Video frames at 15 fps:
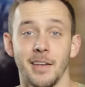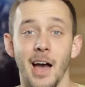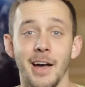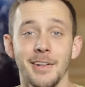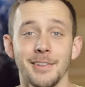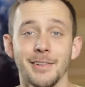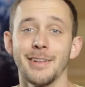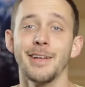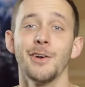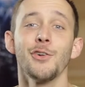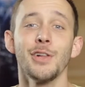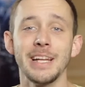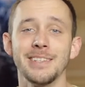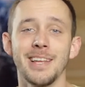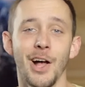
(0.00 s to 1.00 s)
God
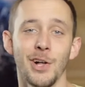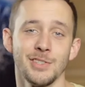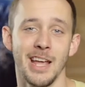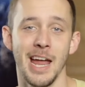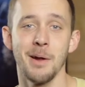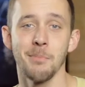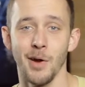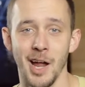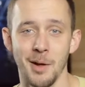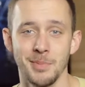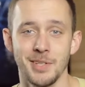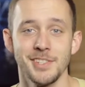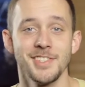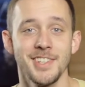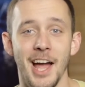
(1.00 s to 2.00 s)
literally tells Abraham
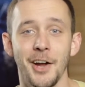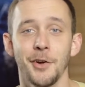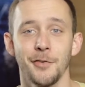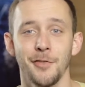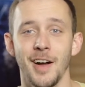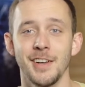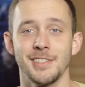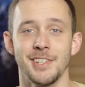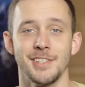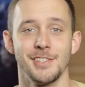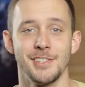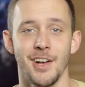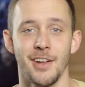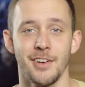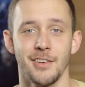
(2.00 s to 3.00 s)
to sacrifice his
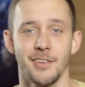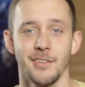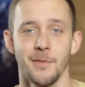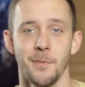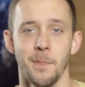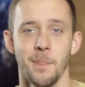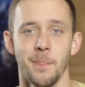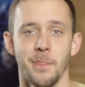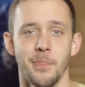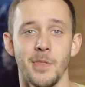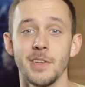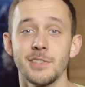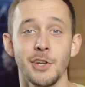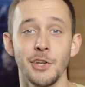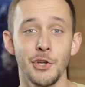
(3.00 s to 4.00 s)
son.
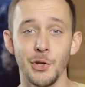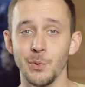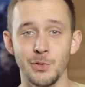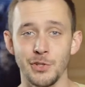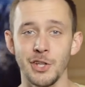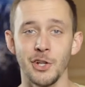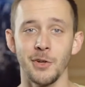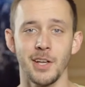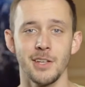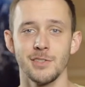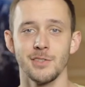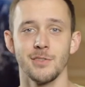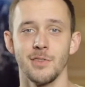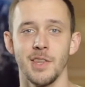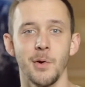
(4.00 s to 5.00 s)
This is a huge deal
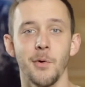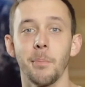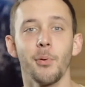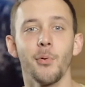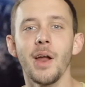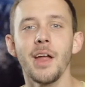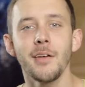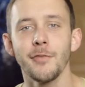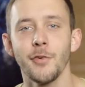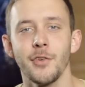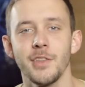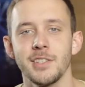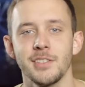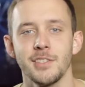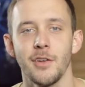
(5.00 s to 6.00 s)
because they were praying for
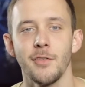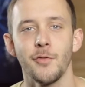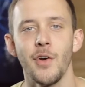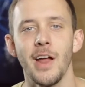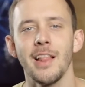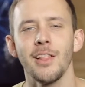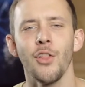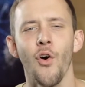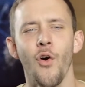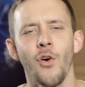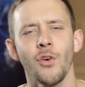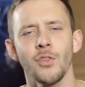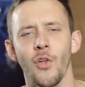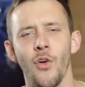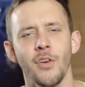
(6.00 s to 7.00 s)
this son for a
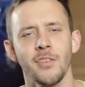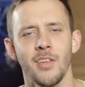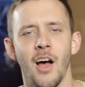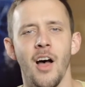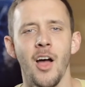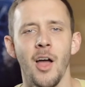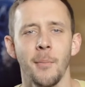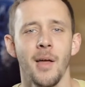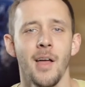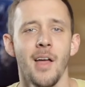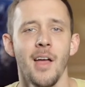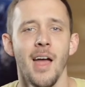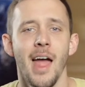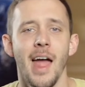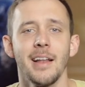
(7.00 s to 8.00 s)
long, long time.
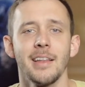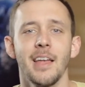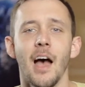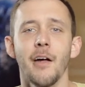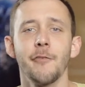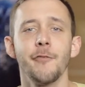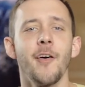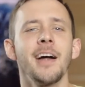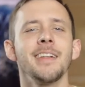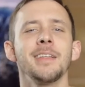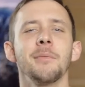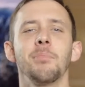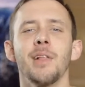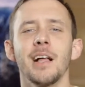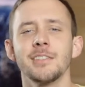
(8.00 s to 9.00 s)
And God
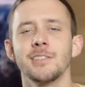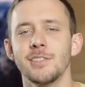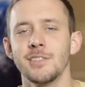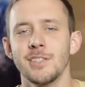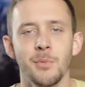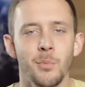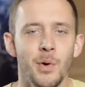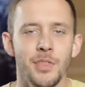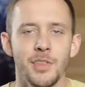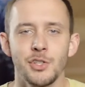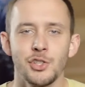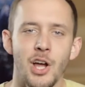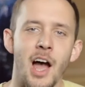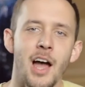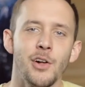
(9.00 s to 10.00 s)
finally blesses them with a
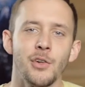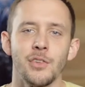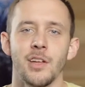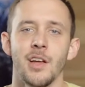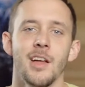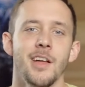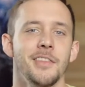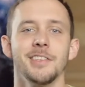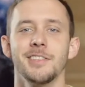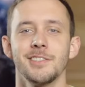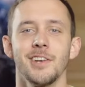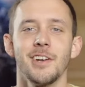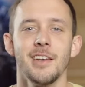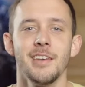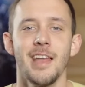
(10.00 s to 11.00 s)
child, this
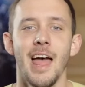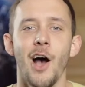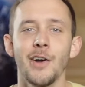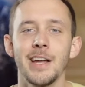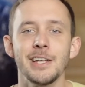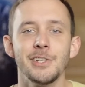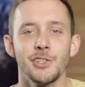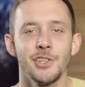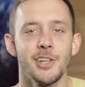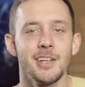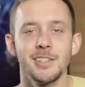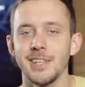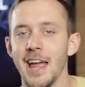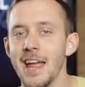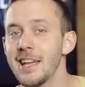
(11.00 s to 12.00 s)
son, and now he's just going
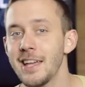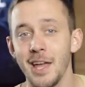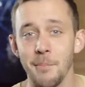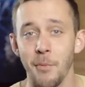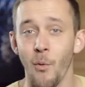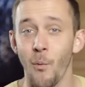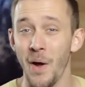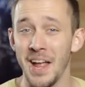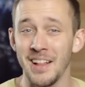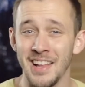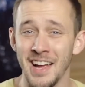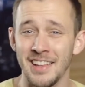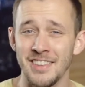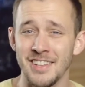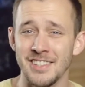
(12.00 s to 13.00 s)
to take him away
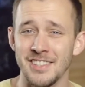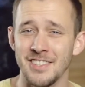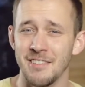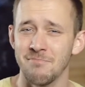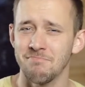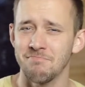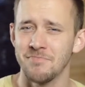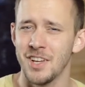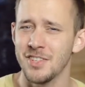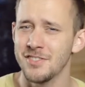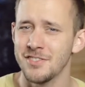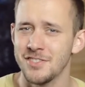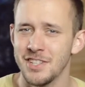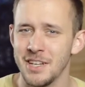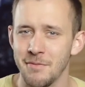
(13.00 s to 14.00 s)
like this? It
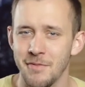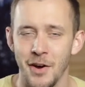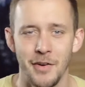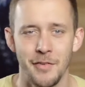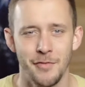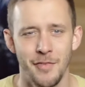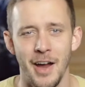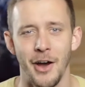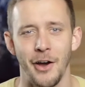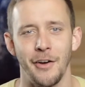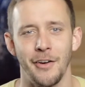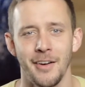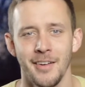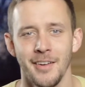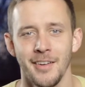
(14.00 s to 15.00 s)
doesn't seem very fair.